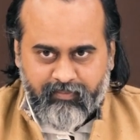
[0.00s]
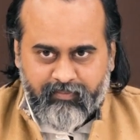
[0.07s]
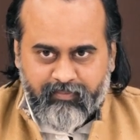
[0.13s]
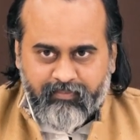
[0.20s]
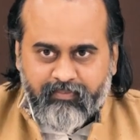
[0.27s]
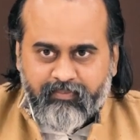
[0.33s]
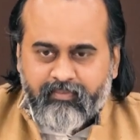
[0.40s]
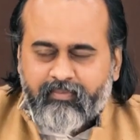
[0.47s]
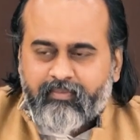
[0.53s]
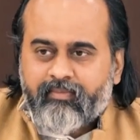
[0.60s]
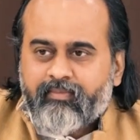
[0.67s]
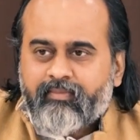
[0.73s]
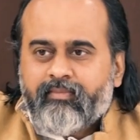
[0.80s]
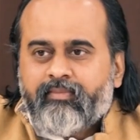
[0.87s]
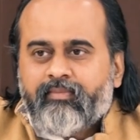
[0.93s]

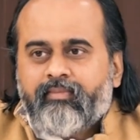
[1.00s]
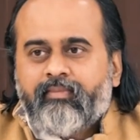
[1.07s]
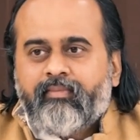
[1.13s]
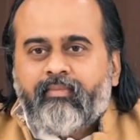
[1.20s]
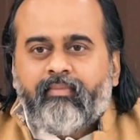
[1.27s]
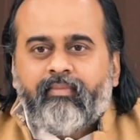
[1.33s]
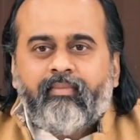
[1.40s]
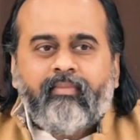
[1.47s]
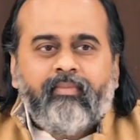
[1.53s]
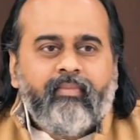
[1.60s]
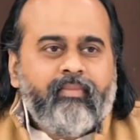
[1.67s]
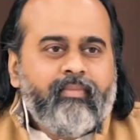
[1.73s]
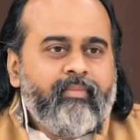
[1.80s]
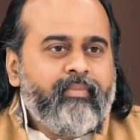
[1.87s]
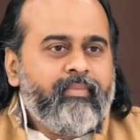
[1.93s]

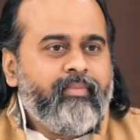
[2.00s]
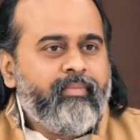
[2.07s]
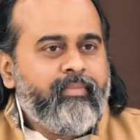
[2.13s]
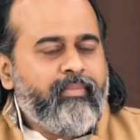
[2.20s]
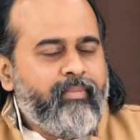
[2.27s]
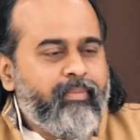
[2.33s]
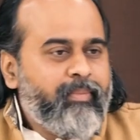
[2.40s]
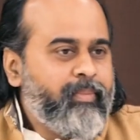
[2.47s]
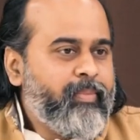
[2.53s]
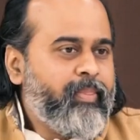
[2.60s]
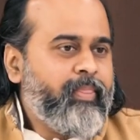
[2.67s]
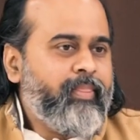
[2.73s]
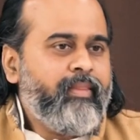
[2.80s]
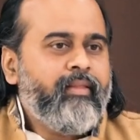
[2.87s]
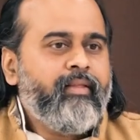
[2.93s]

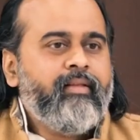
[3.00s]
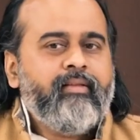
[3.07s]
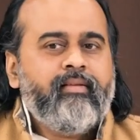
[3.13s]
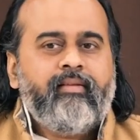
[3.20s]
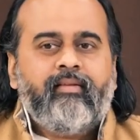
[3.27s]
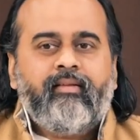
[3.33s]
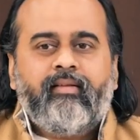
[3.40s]
(no one is talking)